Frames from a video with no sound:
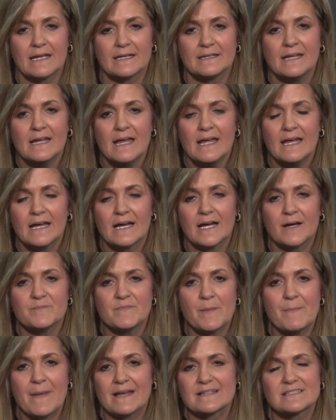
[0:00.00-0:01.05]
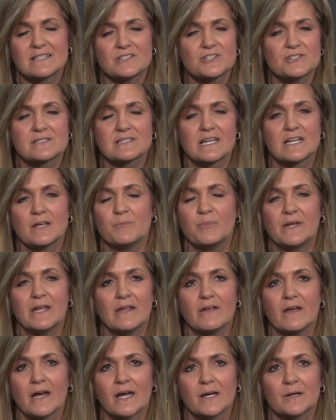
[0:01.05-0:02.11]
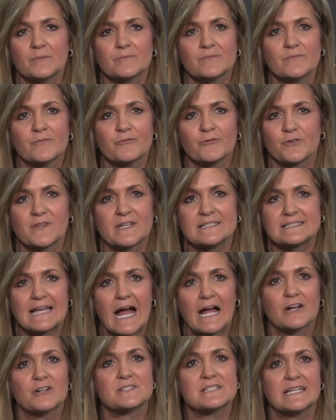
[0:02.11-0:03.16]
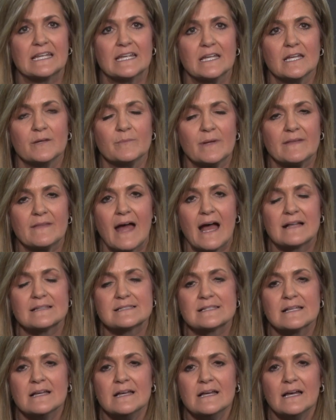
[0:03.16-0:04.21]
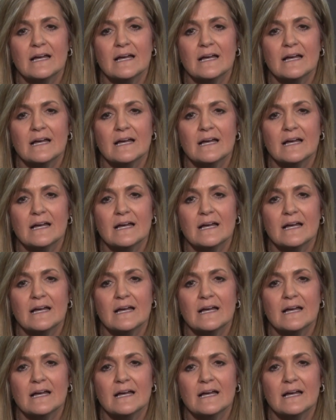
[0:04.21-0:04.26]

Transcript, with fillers: And um, the message is going to be um, for the entire team, and that's